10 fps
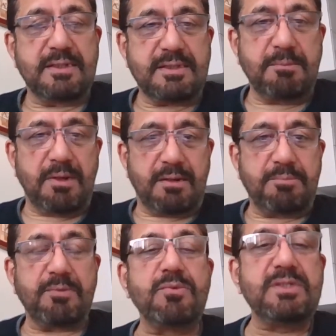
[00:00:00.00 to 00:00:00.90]
similar,
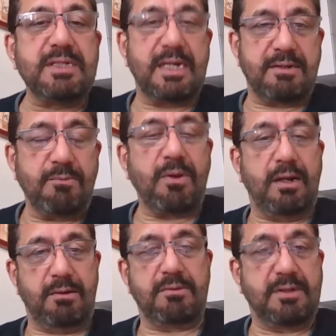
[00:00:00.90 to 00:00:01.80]
but we
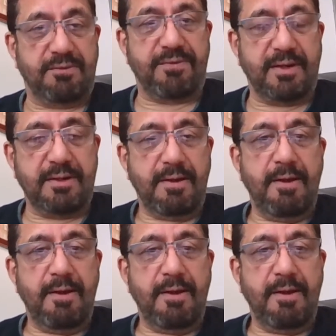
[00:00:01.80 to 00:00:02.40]
look different.